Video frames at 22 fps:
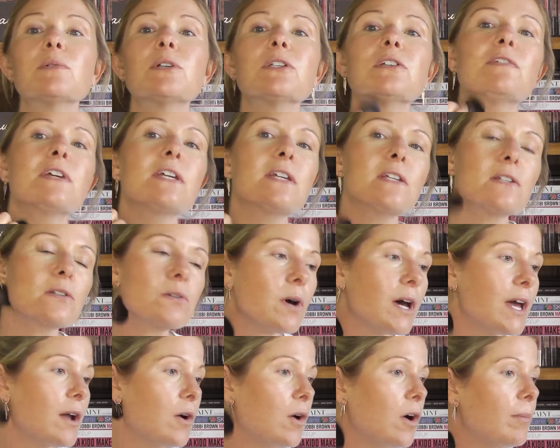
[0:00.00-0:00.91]
which I think is
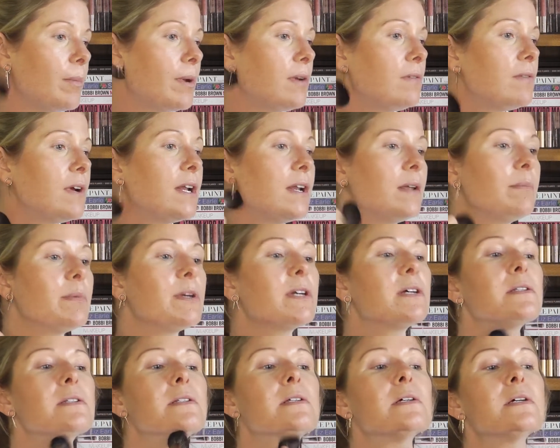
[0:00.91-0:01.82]
quite common really,
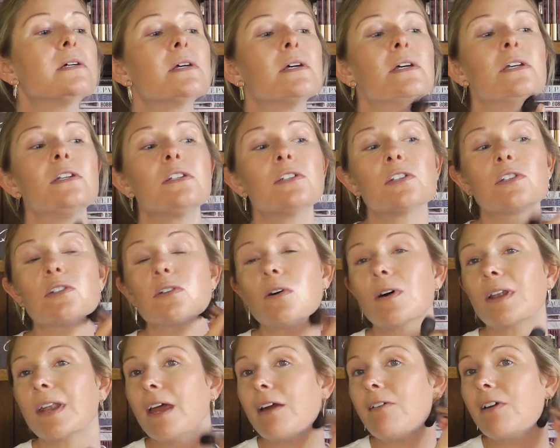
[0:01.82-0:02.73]
because it's just
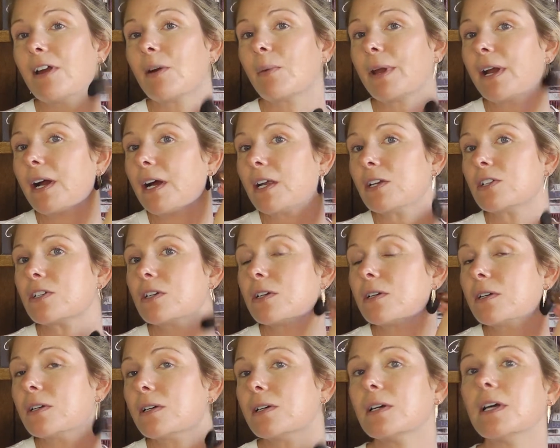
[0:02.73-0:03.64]
not an area we
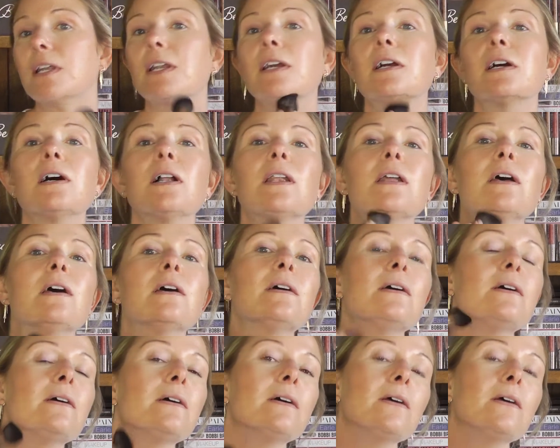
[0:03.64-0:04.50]
catch any colour